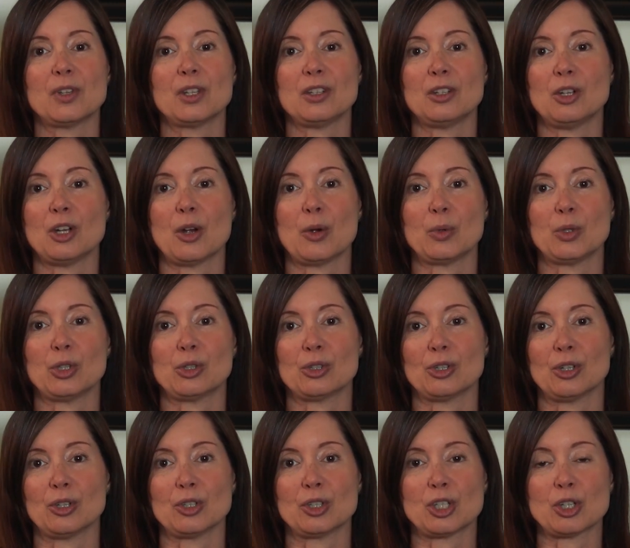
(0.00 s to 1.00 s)

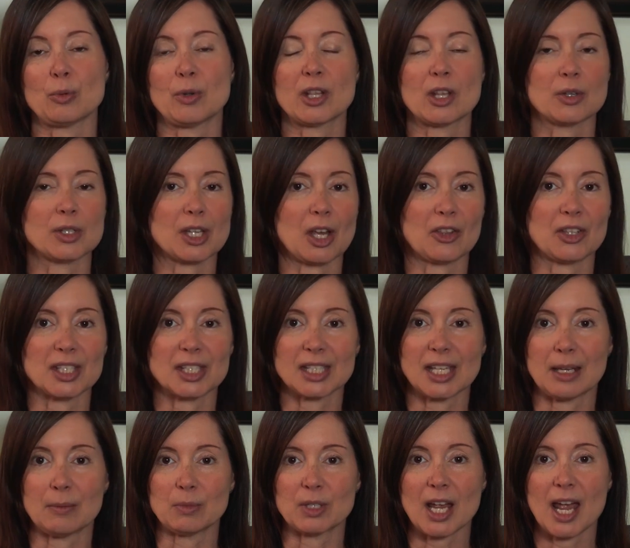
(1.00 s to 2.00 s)
you're doing those on the
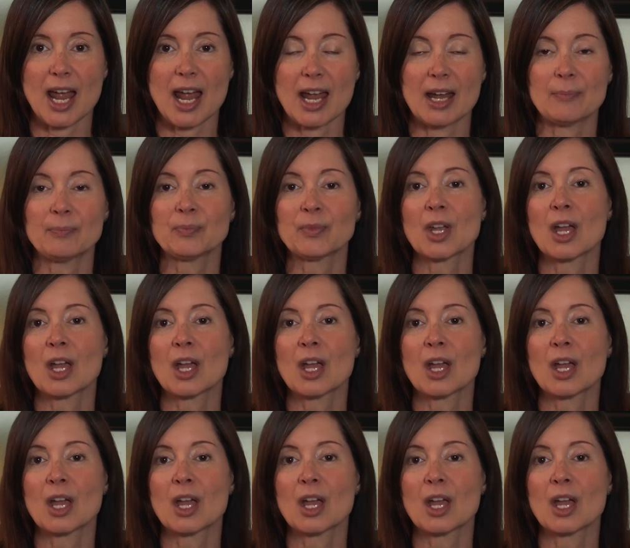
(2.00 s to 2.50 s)
same day,